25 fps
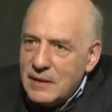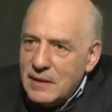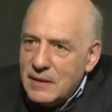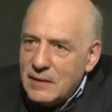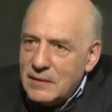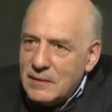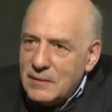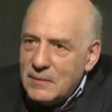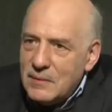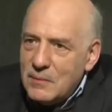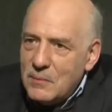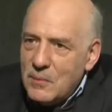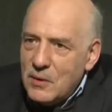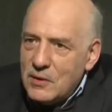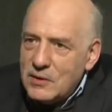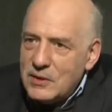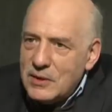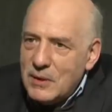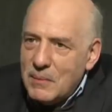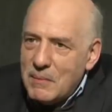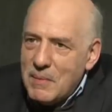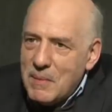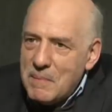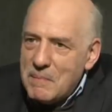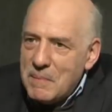and watch
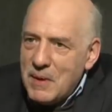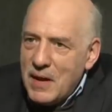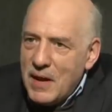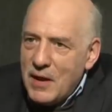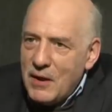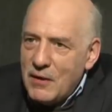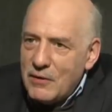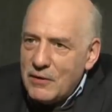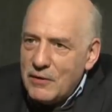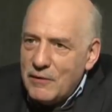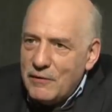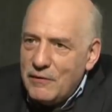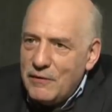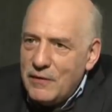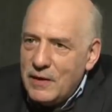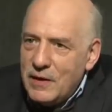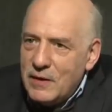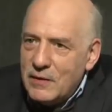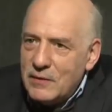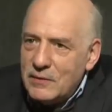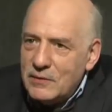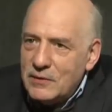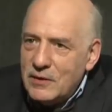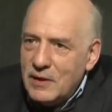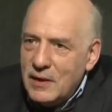someone playing on the
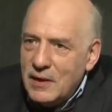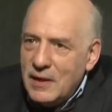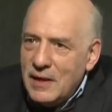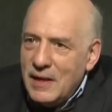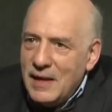field.